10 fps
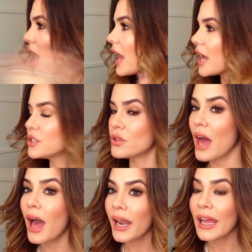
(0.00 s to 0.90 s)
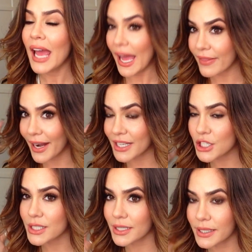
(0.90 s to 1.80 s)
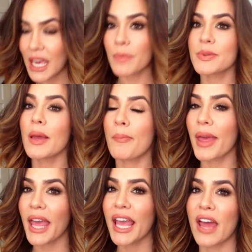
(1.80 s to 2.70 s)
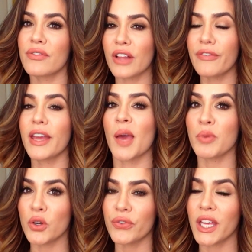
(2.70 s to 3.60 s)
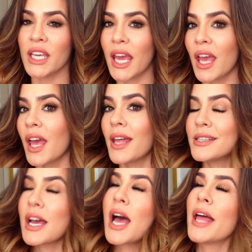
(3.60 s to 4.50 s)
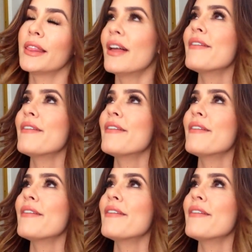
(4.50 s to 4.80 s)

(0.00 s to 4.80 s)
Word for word: And I do that, and then it just keeps it big and fluffy and poofy, and I love